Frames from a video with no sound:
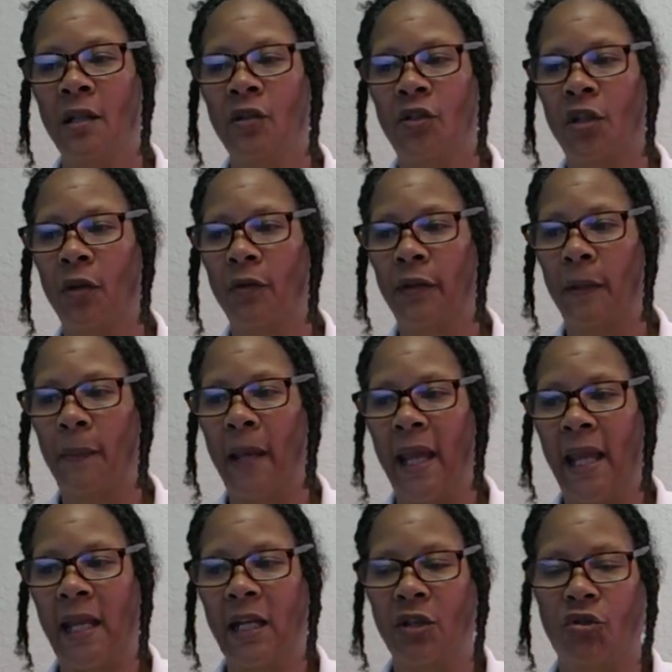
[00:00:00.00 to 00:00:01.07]
So the
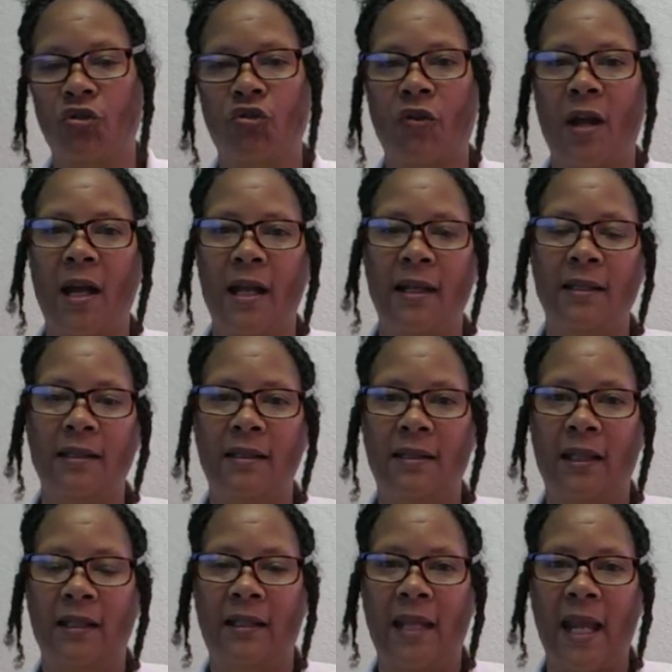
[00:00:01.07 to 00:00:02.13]
pagan shrines
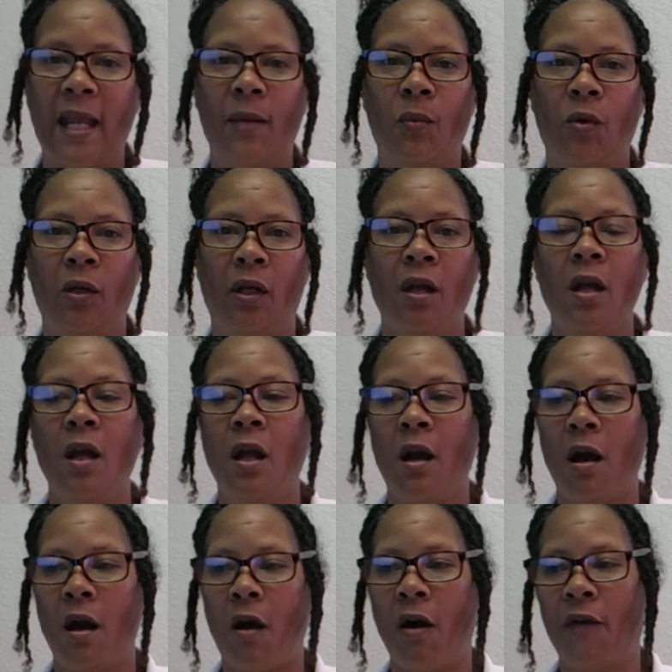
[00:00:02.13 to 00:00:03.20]
that they were
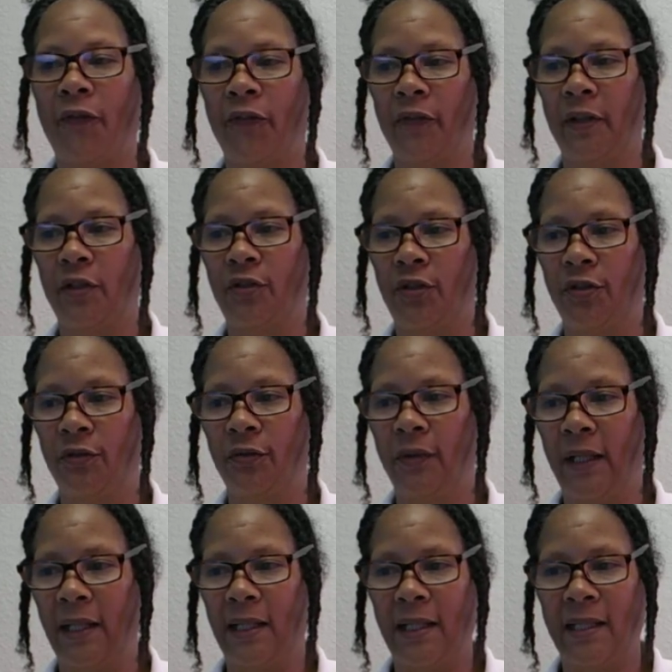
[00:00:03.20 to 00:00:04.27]
offering to,
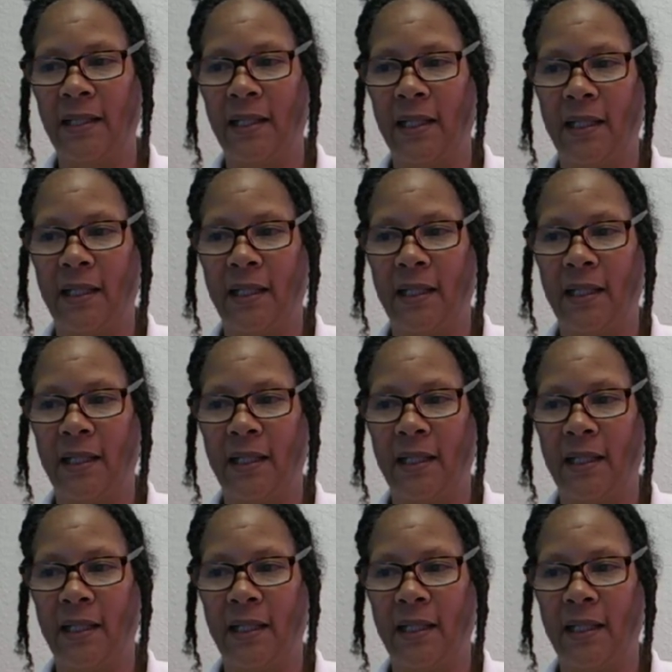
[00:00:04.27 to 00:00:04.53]
in this